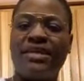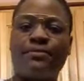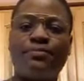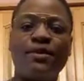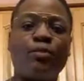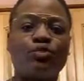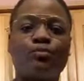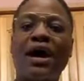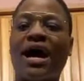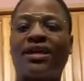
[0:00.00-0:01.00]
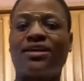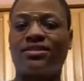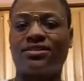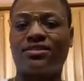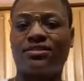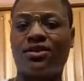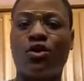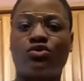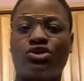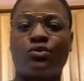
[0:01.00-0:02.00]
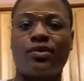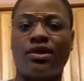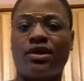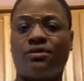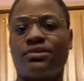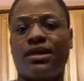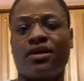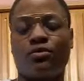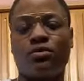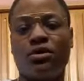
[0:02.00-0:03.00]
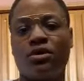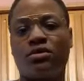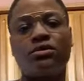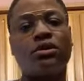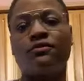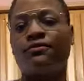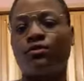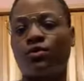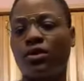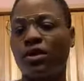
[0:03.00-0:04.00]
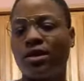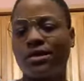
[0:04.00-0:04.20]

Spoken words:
beat people's pockets culture when it comes down to good food.